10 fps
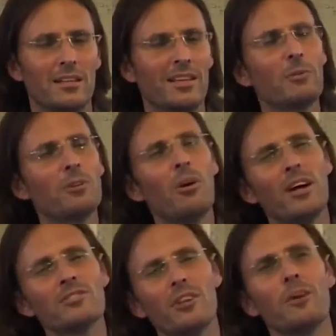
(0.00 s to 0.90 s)
they were
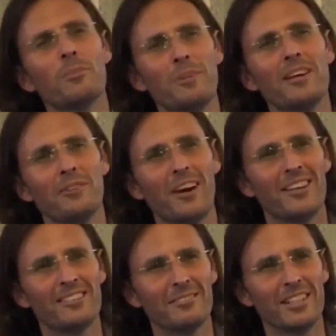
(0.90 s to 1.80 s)
quite slimy men,
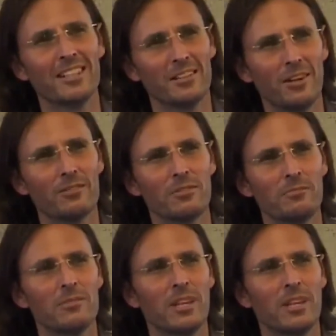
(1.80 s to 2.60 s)
right? Really, a lot of them.